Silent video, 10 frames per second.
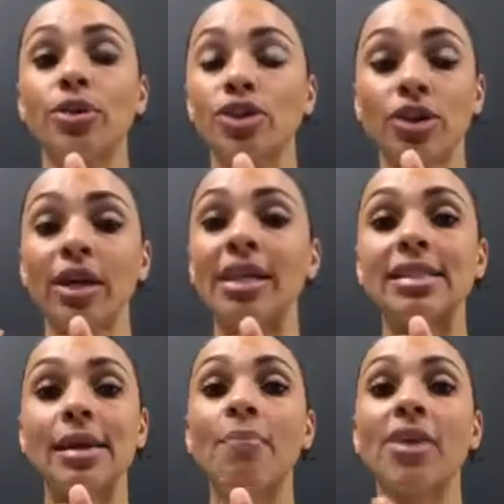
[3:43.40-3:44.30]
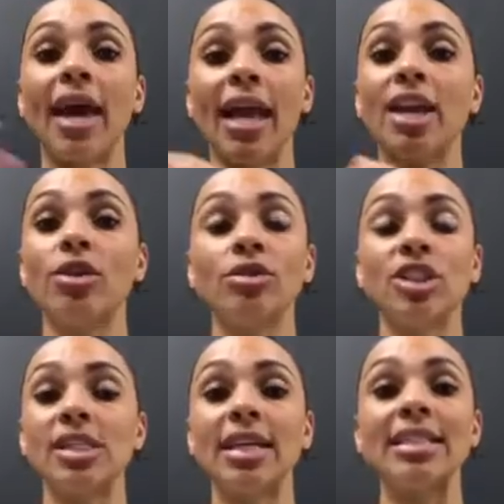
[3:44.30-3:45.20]
she'll eat something and it'll
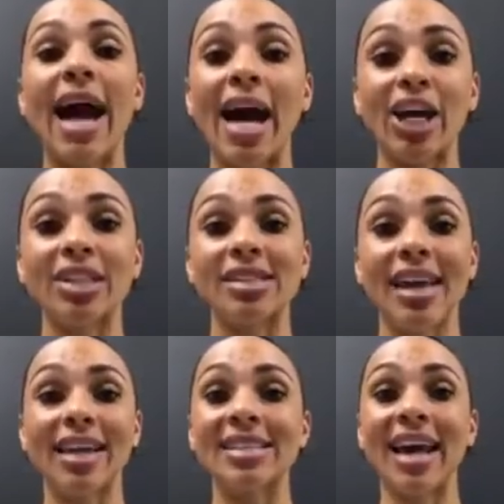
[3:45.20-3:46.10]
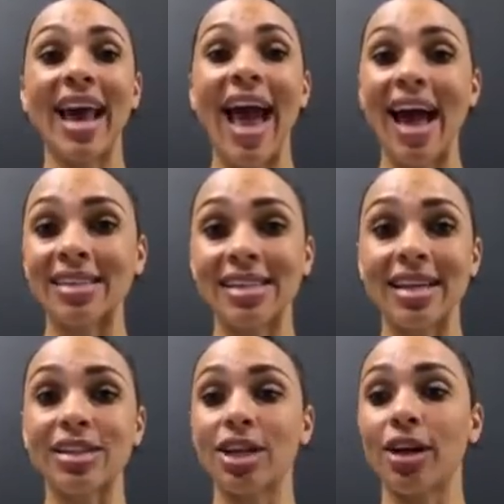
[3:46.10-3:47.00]
just attack her skin. It's like
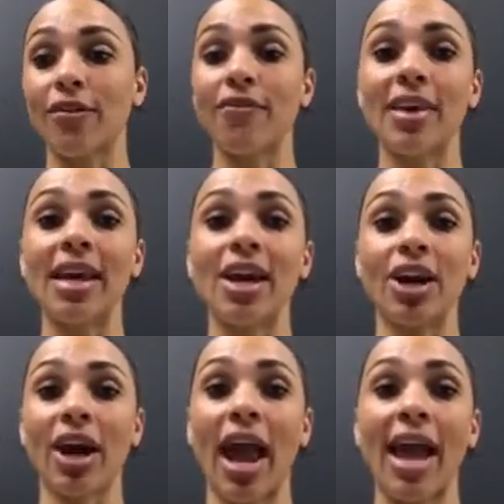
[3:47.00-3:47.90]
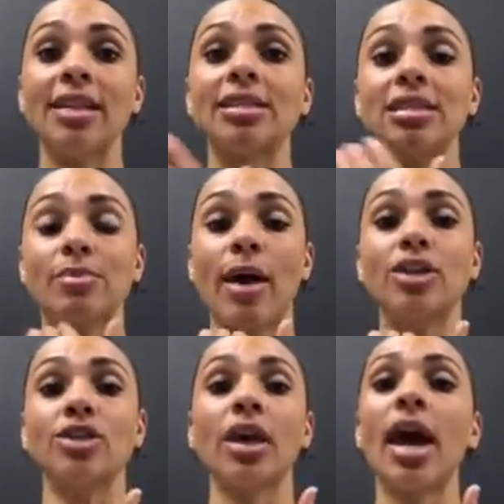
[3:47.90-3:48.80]
acid to her feet and her hands
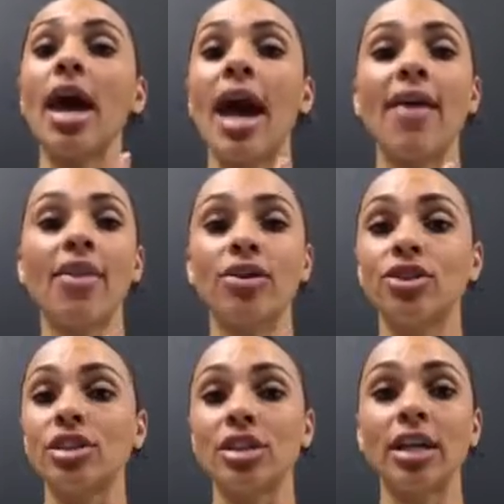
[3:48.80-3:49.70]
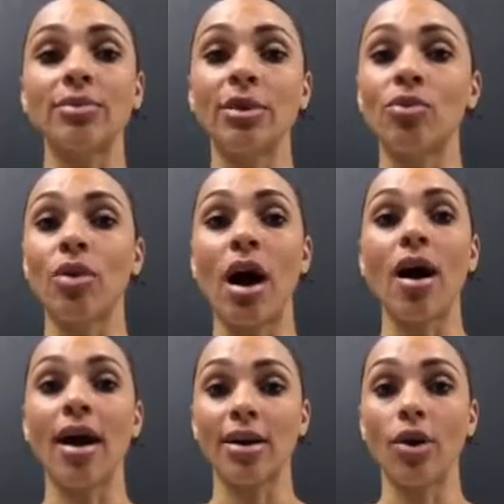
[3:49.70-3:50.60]
especially, and they'll just start to be
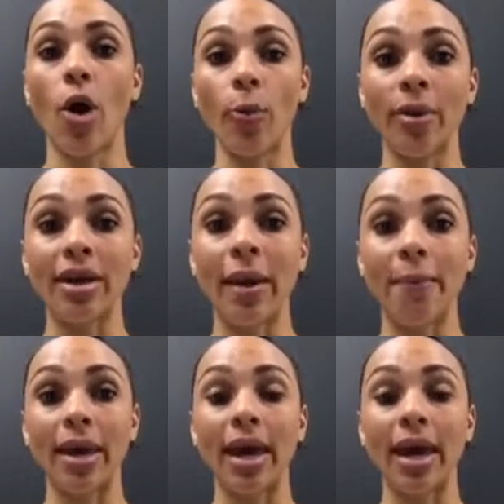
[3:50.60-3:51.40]
raw and opened up